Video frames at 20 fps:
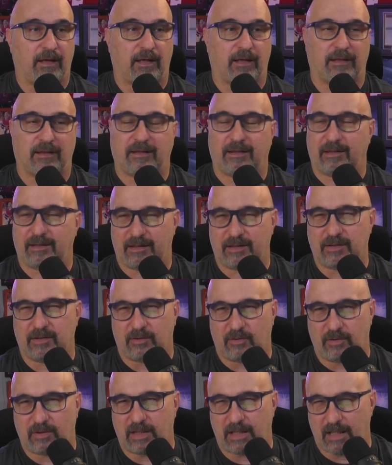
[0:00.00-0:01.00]

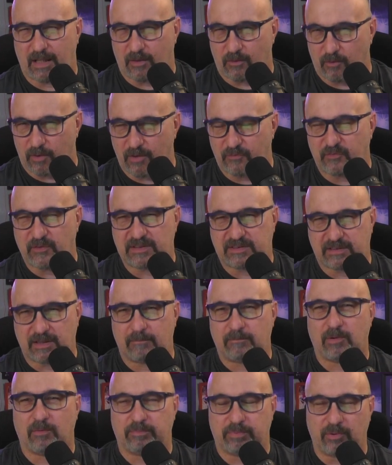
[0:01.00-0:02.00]
A rough and
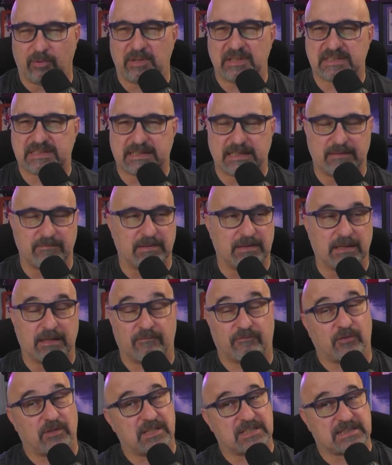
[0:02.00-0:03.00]
tumble Bruins team. And then
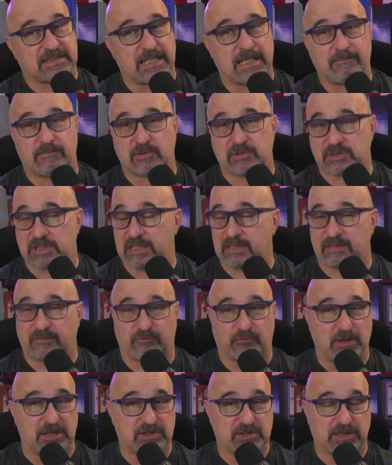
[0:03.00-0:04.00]
for the Sabres, you had the
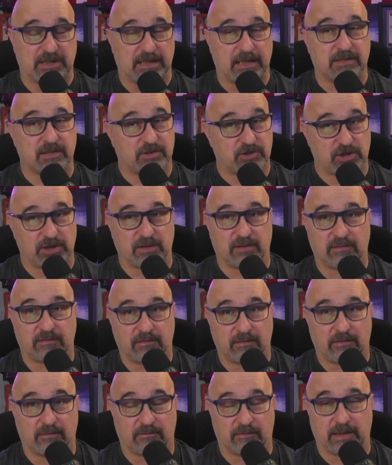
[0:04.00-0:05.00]
French Connection,
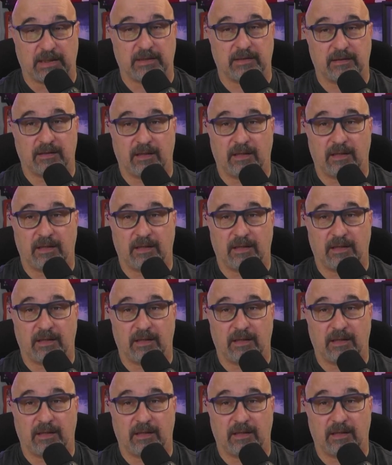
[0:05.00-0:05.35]
right?